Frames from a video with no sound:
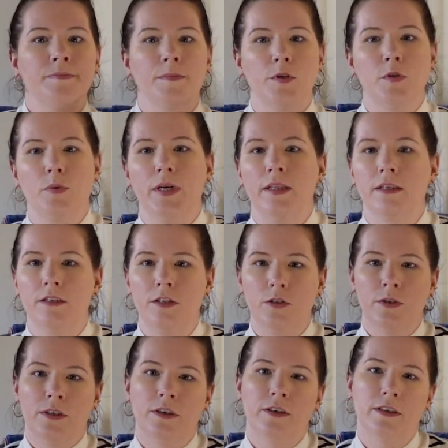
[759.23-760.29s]
between the
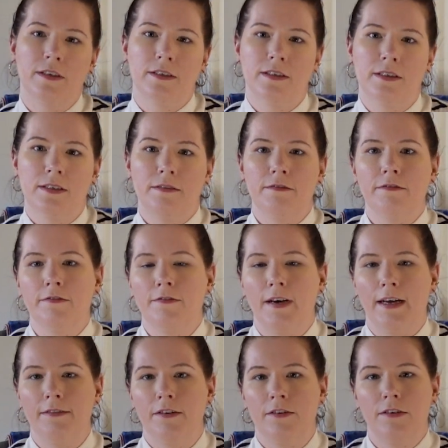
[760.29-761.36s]
$200 and
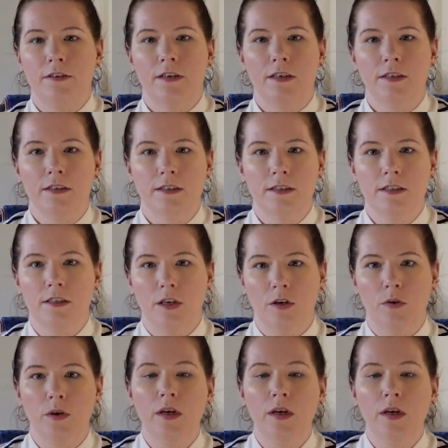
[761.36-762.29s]
$500, so